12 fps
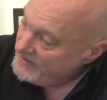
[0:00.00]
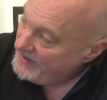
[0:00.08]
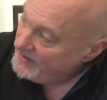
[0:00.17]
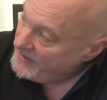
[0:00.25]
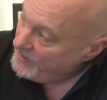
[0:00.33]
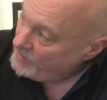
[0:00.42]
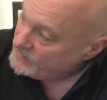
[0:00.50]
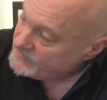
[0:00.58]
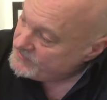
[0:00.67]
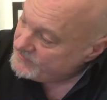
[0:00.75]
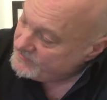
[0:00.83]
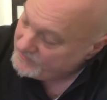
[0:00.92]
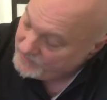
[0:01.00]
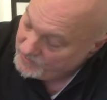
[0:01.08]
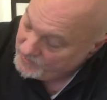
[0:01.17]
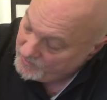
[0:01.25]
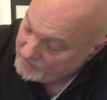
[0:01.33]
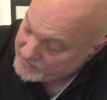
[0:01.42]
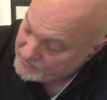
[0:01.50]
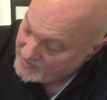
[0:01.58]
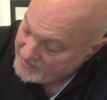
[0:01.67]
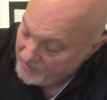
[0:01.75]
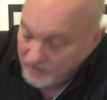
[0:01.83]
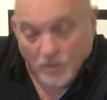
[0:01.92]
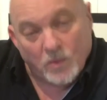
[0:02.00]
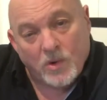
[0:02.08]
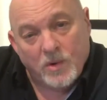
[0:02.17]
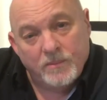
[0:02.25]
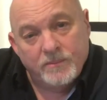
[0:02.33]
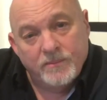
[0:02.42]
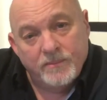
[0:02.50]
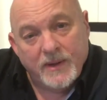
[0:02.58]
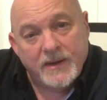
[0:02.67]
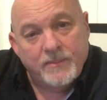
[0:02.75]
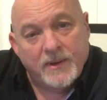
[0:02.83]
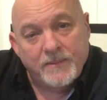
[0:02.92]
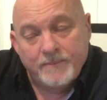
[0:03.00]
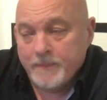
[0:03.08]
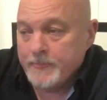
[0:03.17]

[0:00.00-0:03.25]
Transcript: And I wanted to portray it on a warm paper.